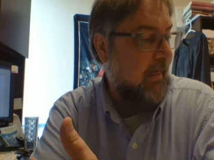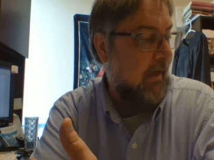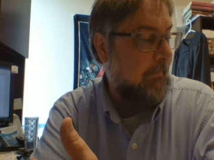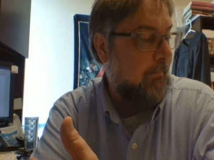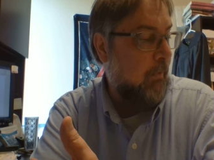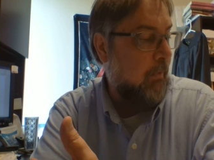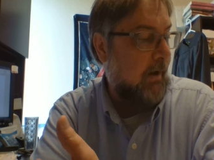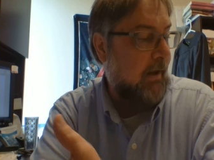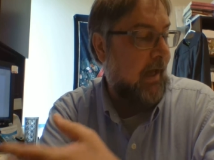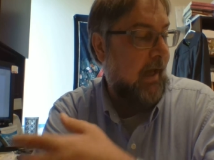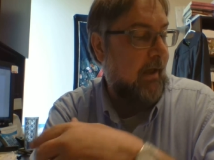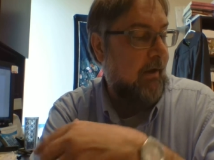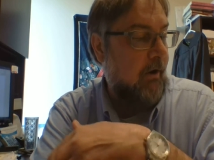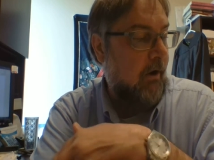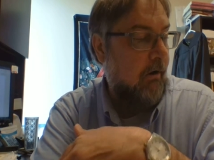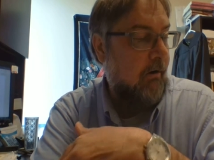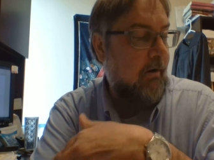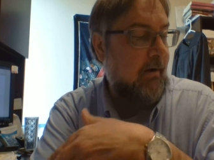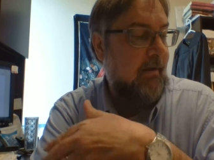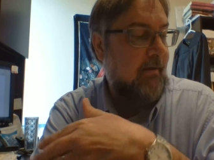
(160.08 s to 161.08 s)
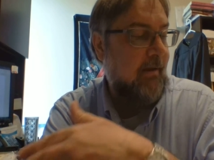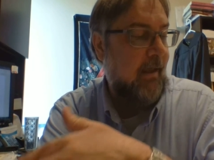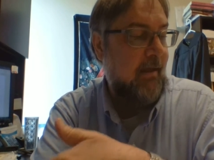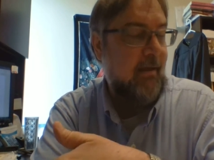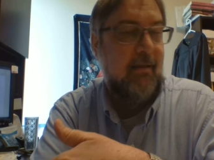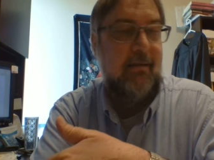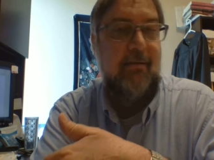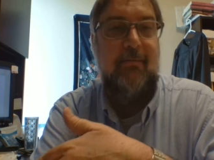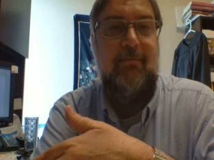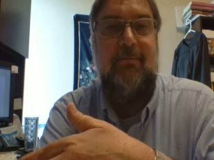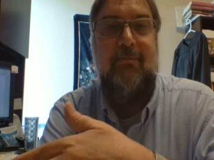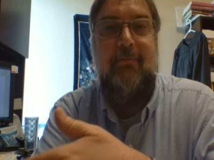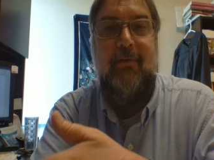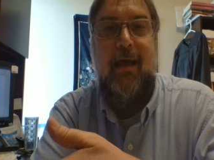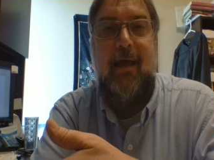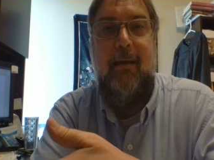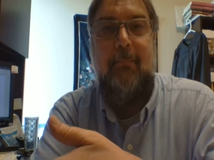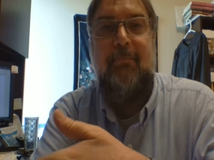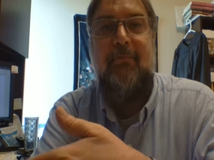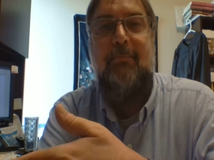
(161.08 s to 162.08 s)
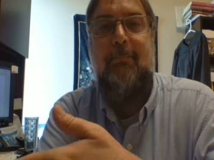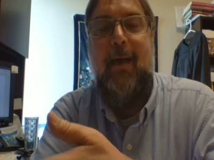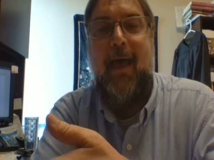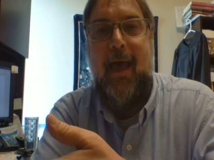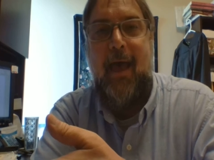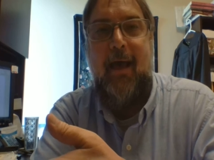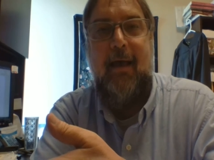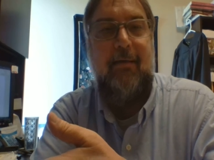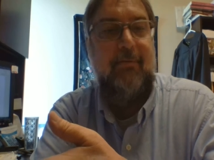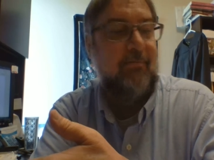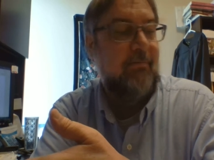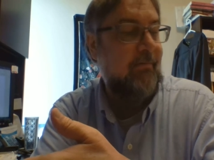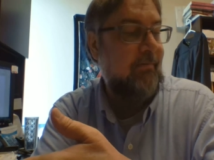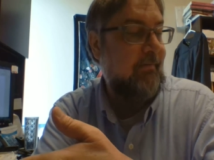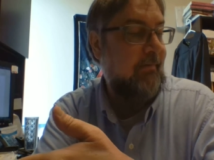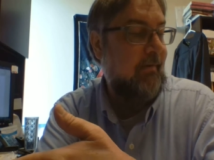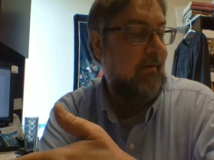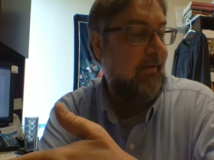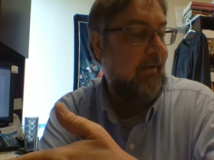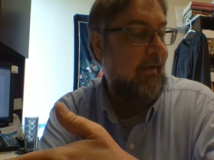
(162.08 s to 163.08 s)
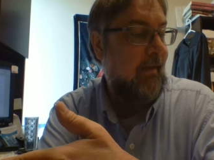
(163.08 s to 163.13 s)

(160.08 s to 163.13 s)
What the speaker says: point, I had already taken steps past